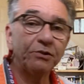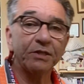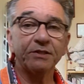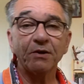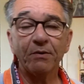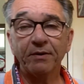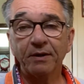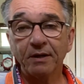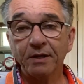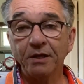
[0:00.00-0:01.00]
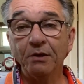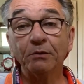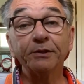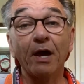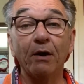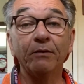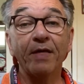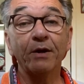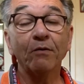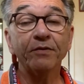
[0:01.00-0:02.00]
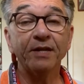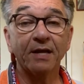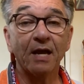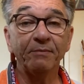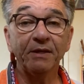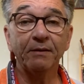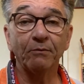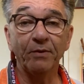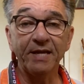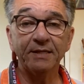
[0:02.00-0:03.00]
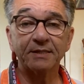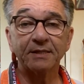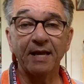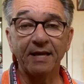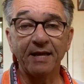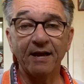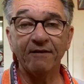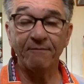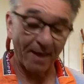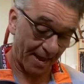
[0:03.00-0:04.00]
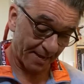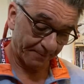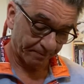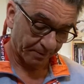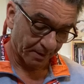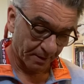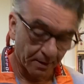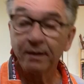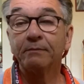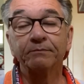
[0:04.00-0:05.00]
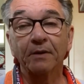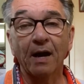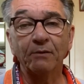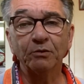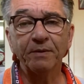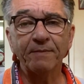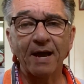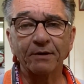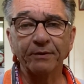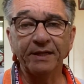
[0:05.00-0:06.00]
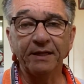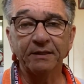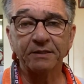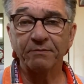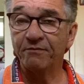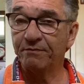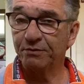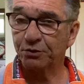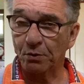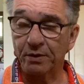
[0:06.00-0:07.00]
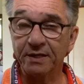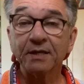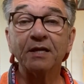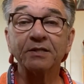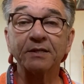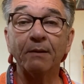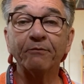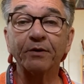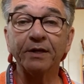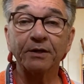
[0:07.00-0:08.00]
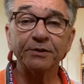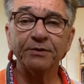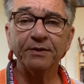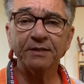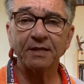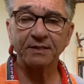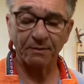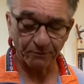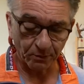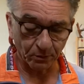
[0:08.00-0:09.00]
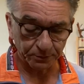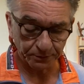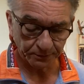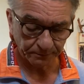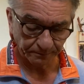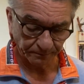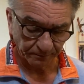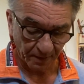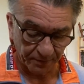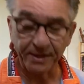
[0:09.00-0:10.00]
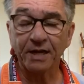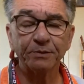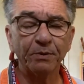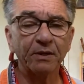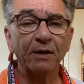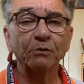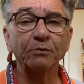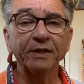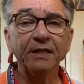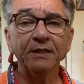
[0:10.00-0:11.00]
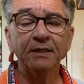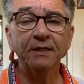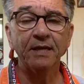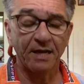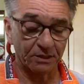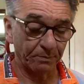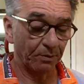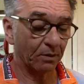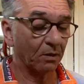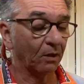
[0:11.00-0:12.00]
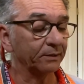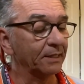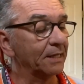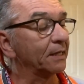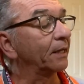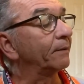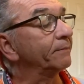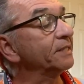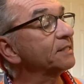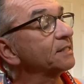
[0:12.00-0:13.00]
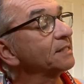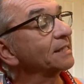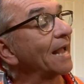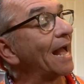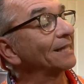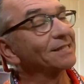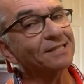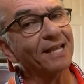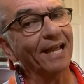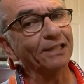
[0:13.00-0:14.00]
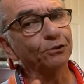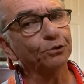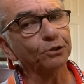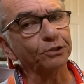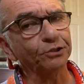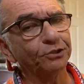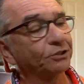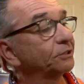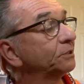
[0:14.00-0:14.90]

just so you'll know that over the coming weeks of May, I will be back reading some stories, some for younger students, some for older. The next book I will read is a book called Mrs. Katz and Tush